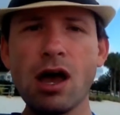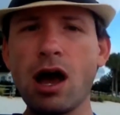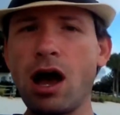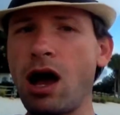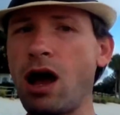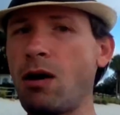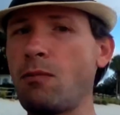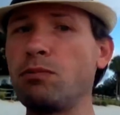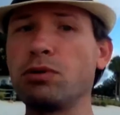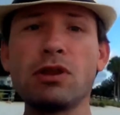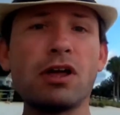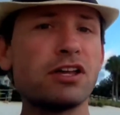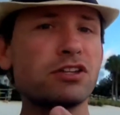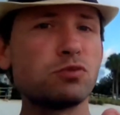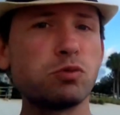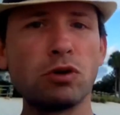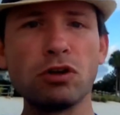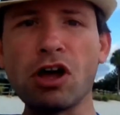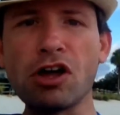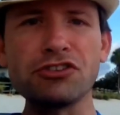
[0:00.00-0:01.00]
Uh,
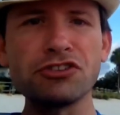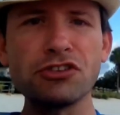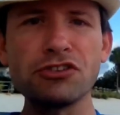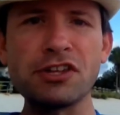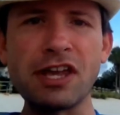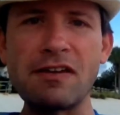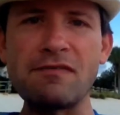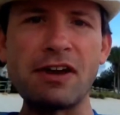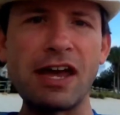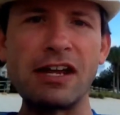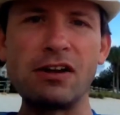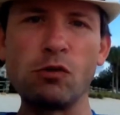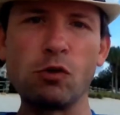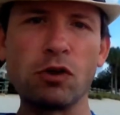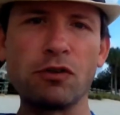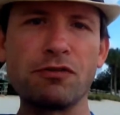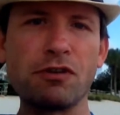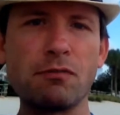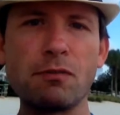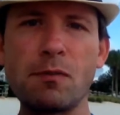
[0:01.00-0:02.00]
plus, we'll also save
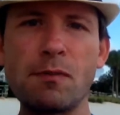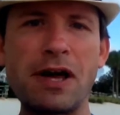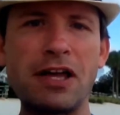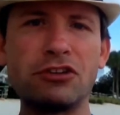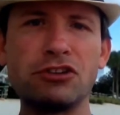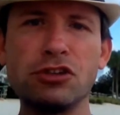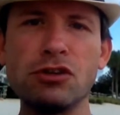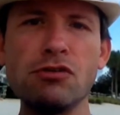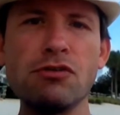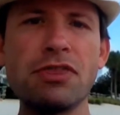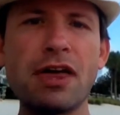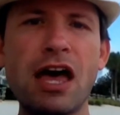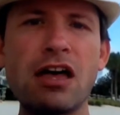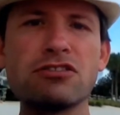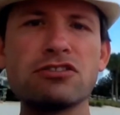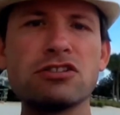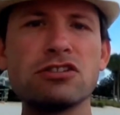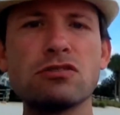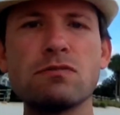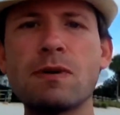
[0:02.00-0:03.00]
anywhere from about two
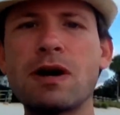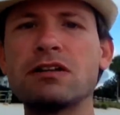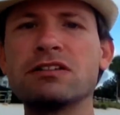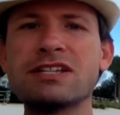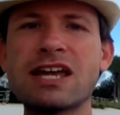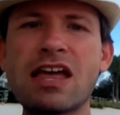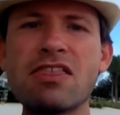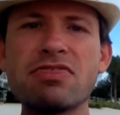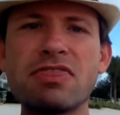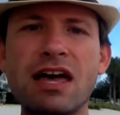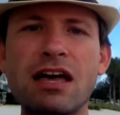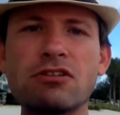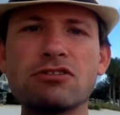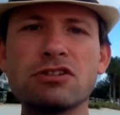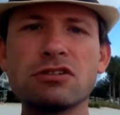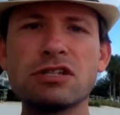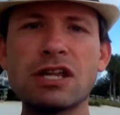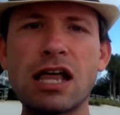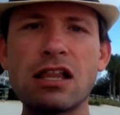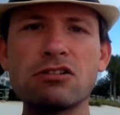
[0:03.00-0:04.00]
thousand to about ten
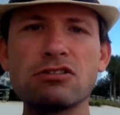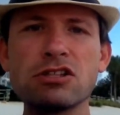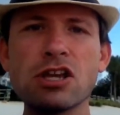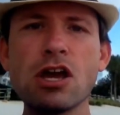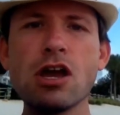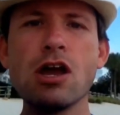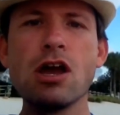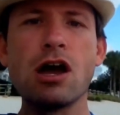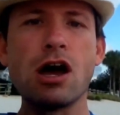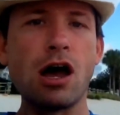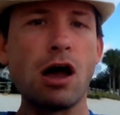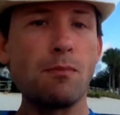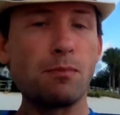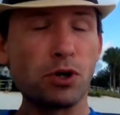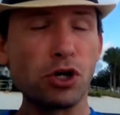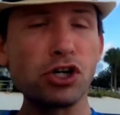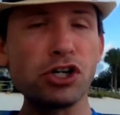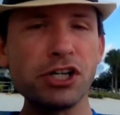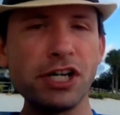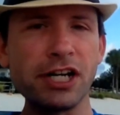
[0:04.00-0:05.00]
thousand dollars dollars uh,
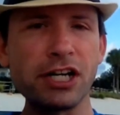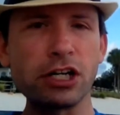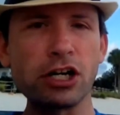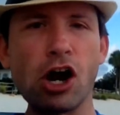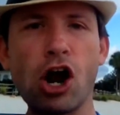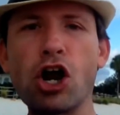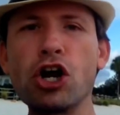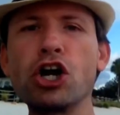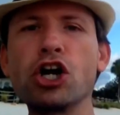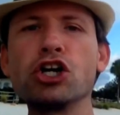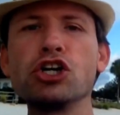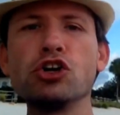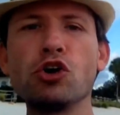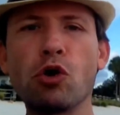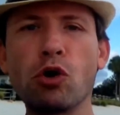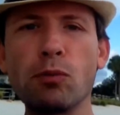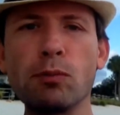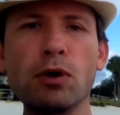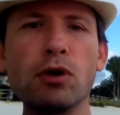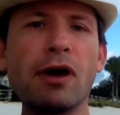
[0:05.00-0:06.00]
per year on our
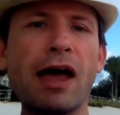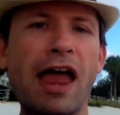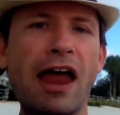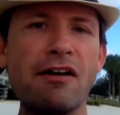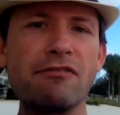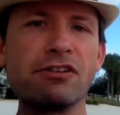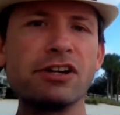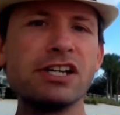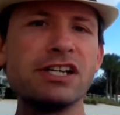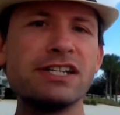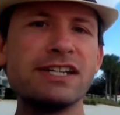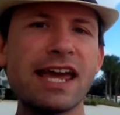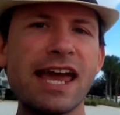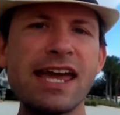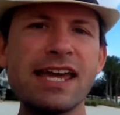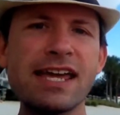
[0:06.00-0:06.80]
normal everyday